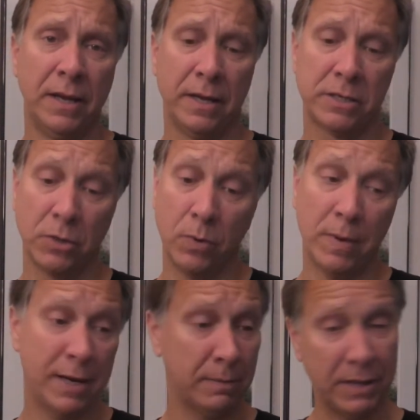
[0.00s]
And so we
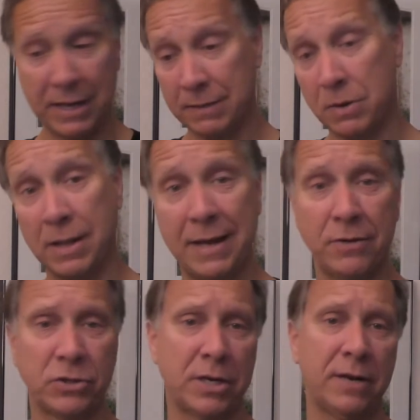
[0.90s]
wound up laying them all out
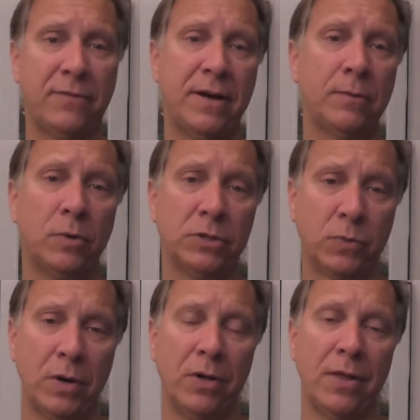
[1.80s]
and trying to find ones
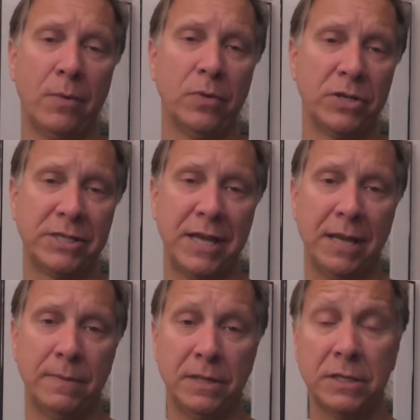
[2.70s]
that were the
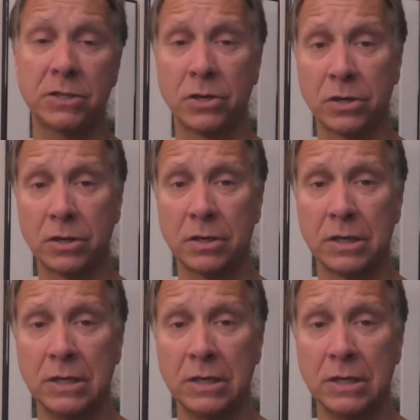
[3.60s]
same. And this turned